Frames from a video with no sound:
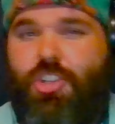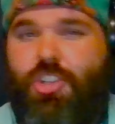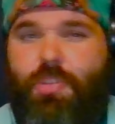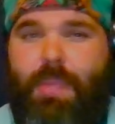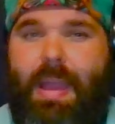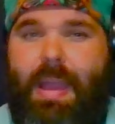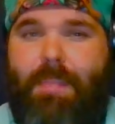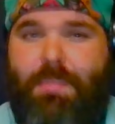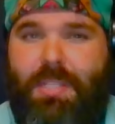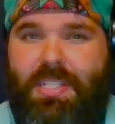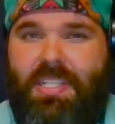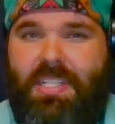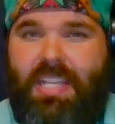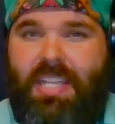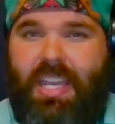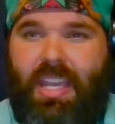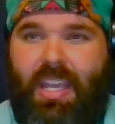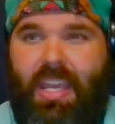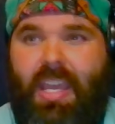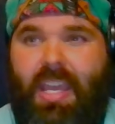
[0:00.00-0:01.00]
map to
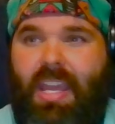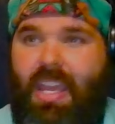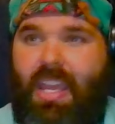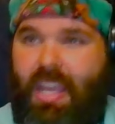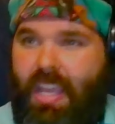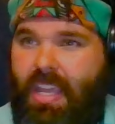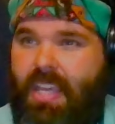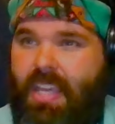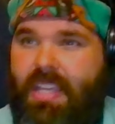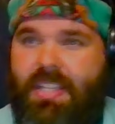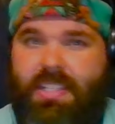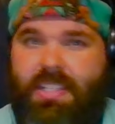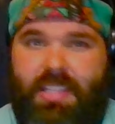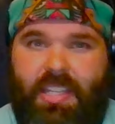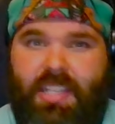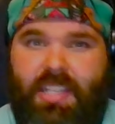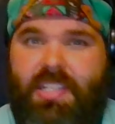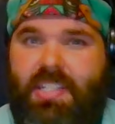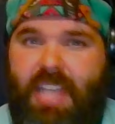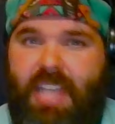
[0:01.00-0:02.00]
see, is
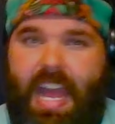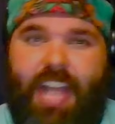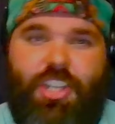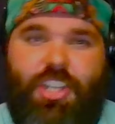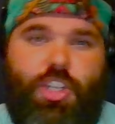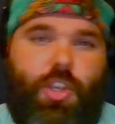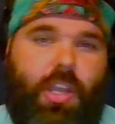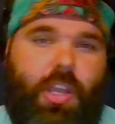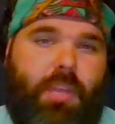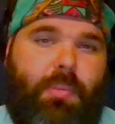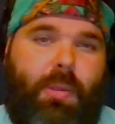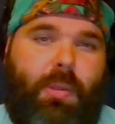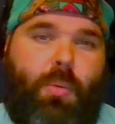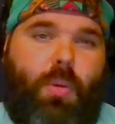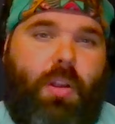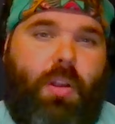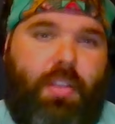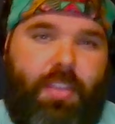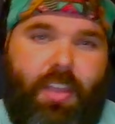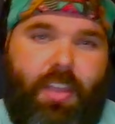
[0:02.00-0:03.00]
this statue going to be
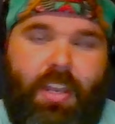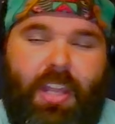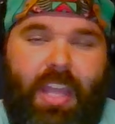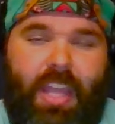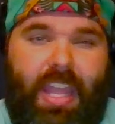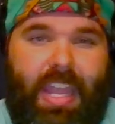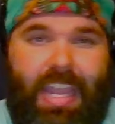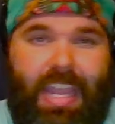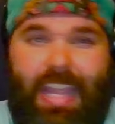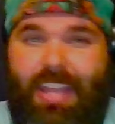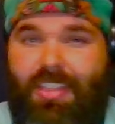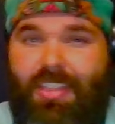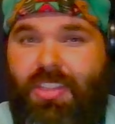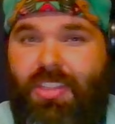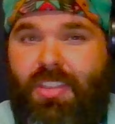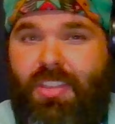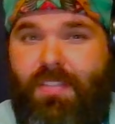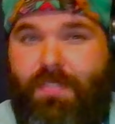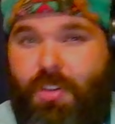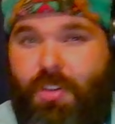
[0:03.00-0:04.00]
worth it
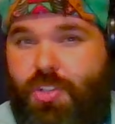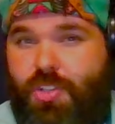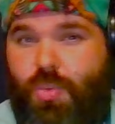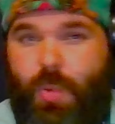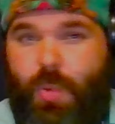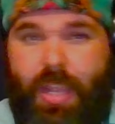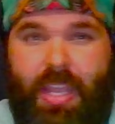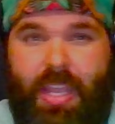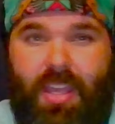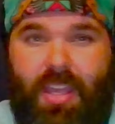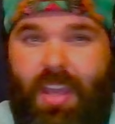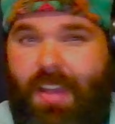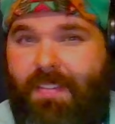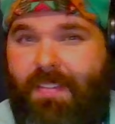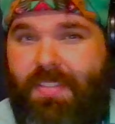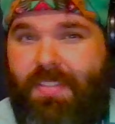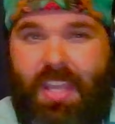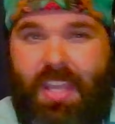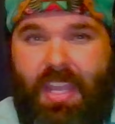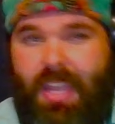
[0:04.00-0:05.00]
in the first week
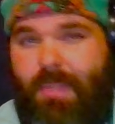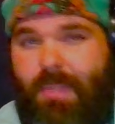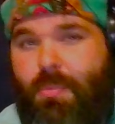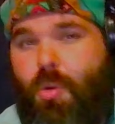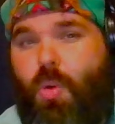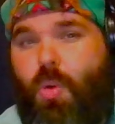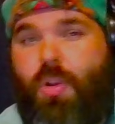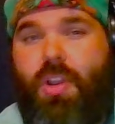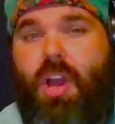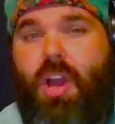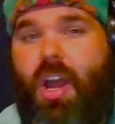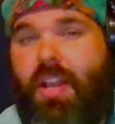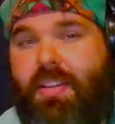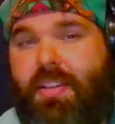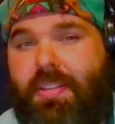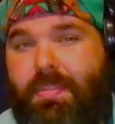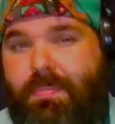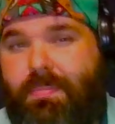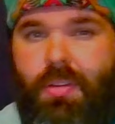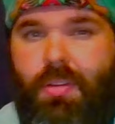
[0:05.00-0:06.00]
of the game or
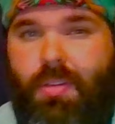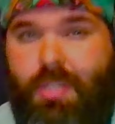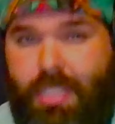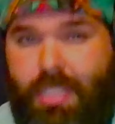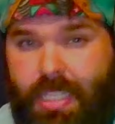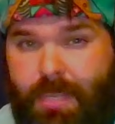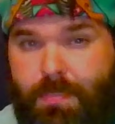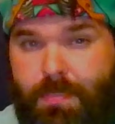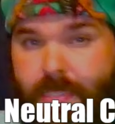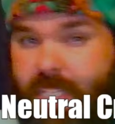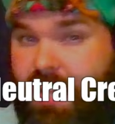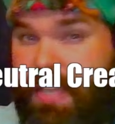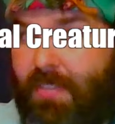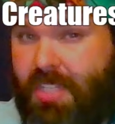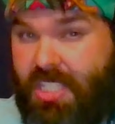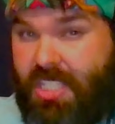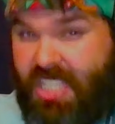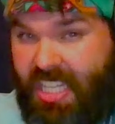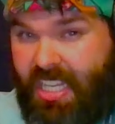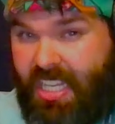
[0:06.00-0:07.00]
not? Tip
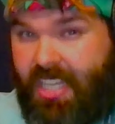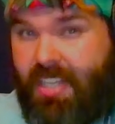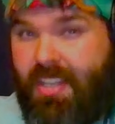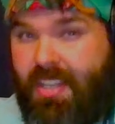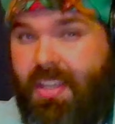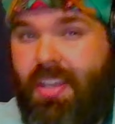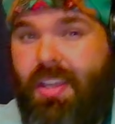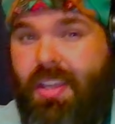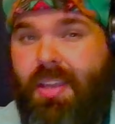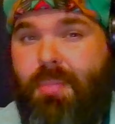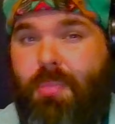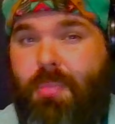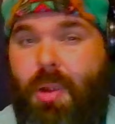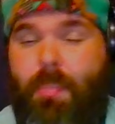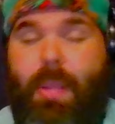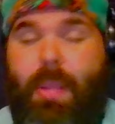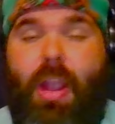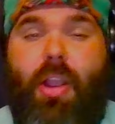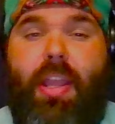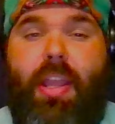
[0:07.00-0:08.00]
17.
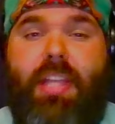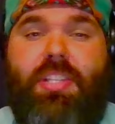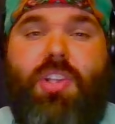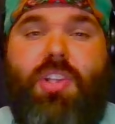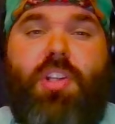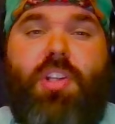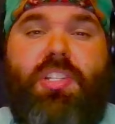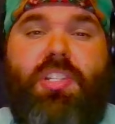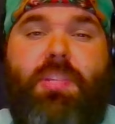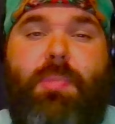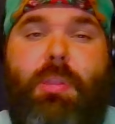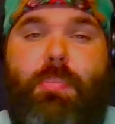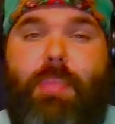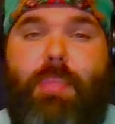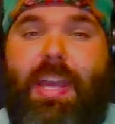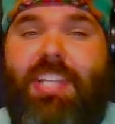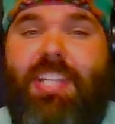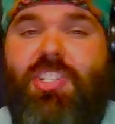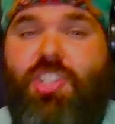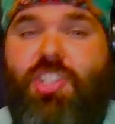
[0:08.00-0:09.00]
Barbarians are some of the
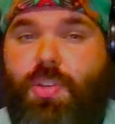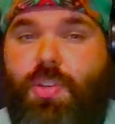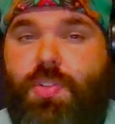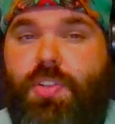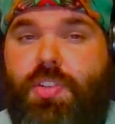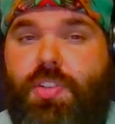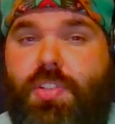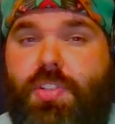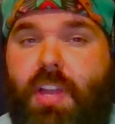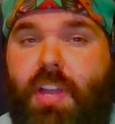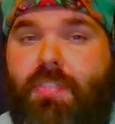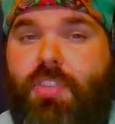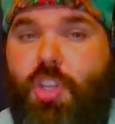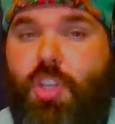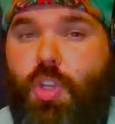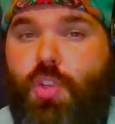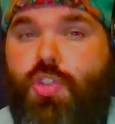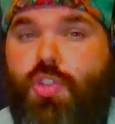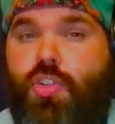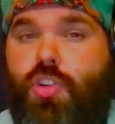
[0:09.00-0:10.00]
best users of
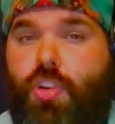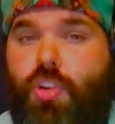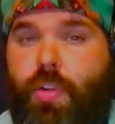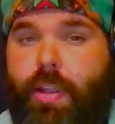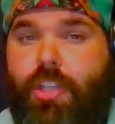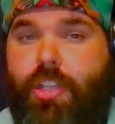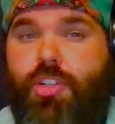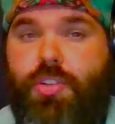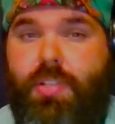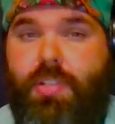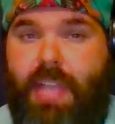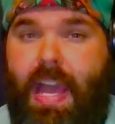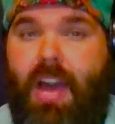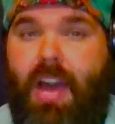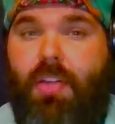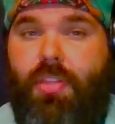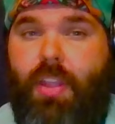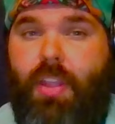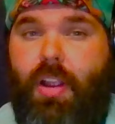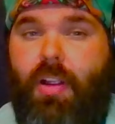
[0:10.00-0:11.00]
neutral creatures
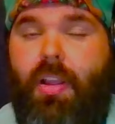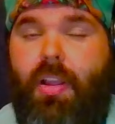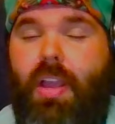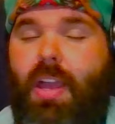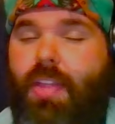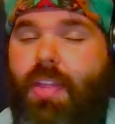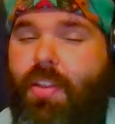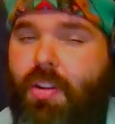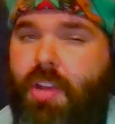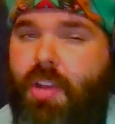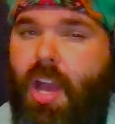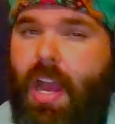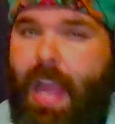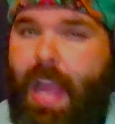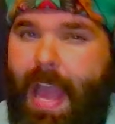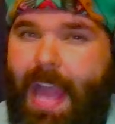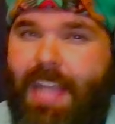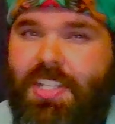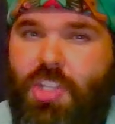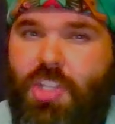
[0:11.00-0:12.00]
out there. They're not
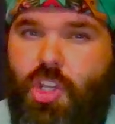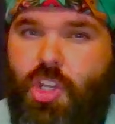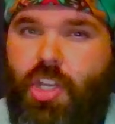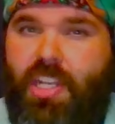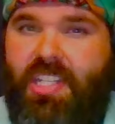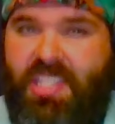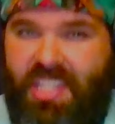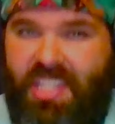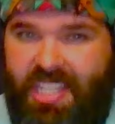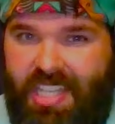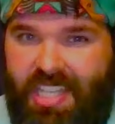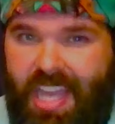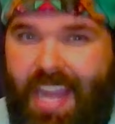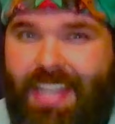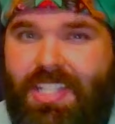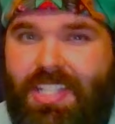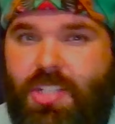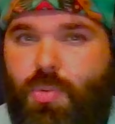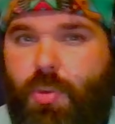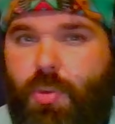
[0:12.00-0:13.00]
as good as the
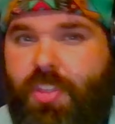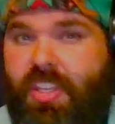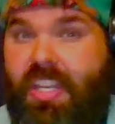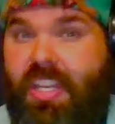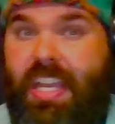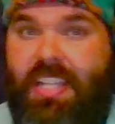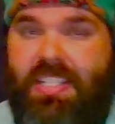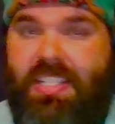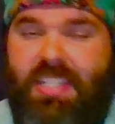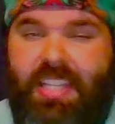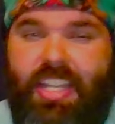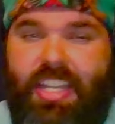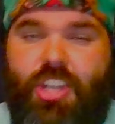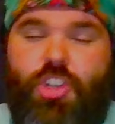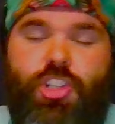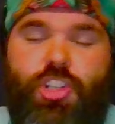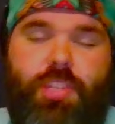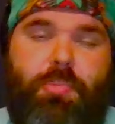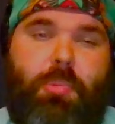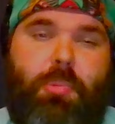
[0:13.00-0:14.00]
knights with the knights'
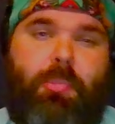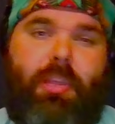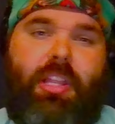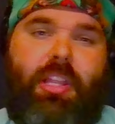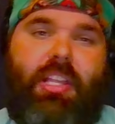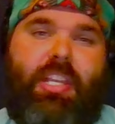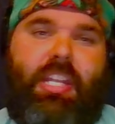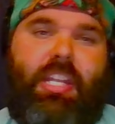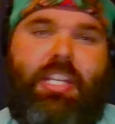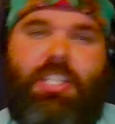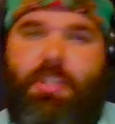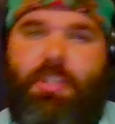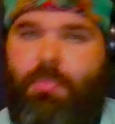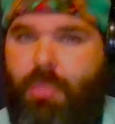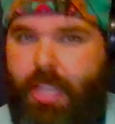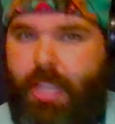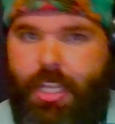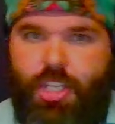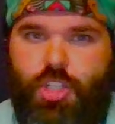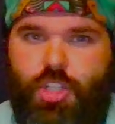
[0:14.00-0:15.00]
leadership ability to
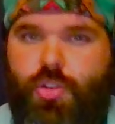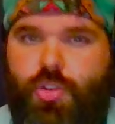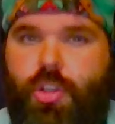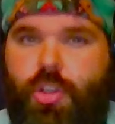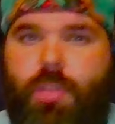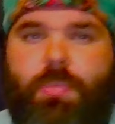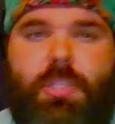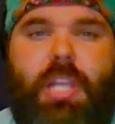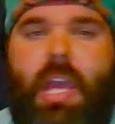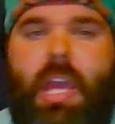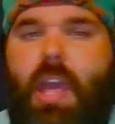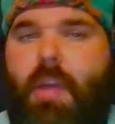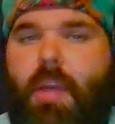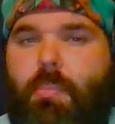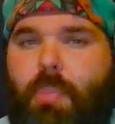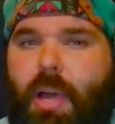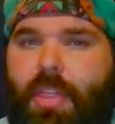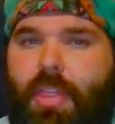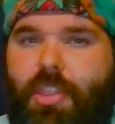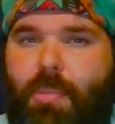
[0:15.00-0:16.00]
blend troops,
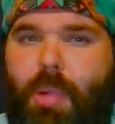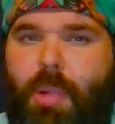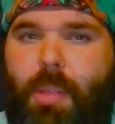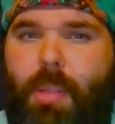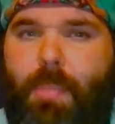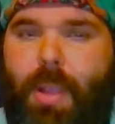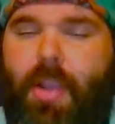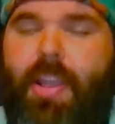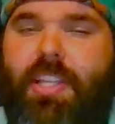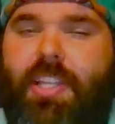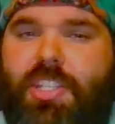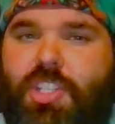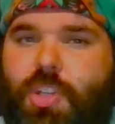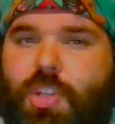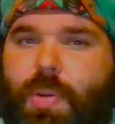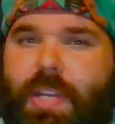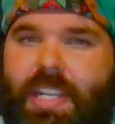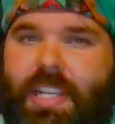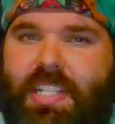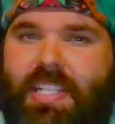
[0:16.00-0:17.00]
but the barbarians
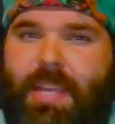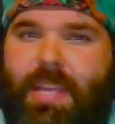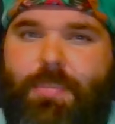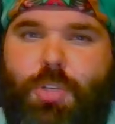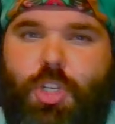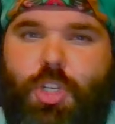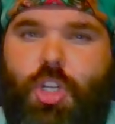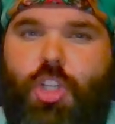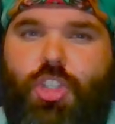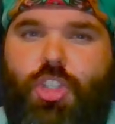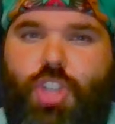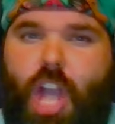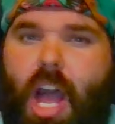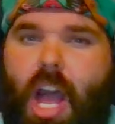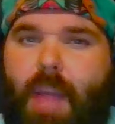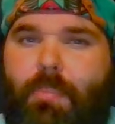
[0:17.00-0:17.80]
do an exceptional job